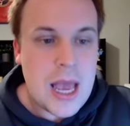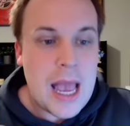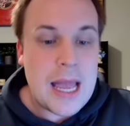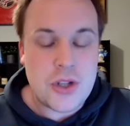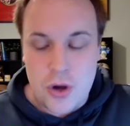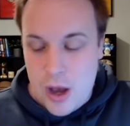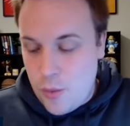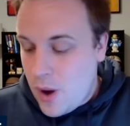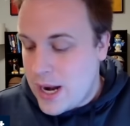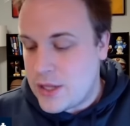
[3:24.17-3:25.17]
And so I
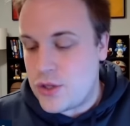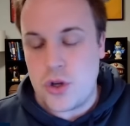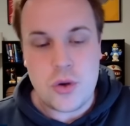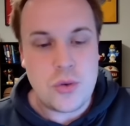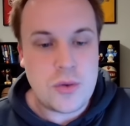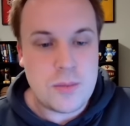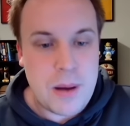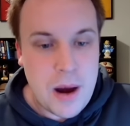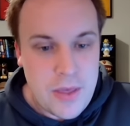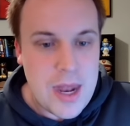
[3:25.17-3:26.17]
wanted to
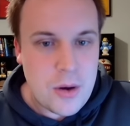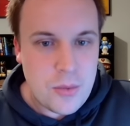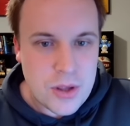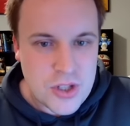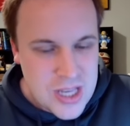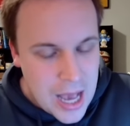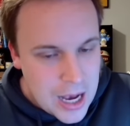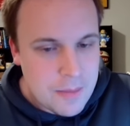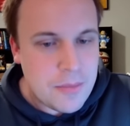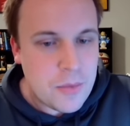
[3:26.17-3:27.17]
pair that in with Siakam,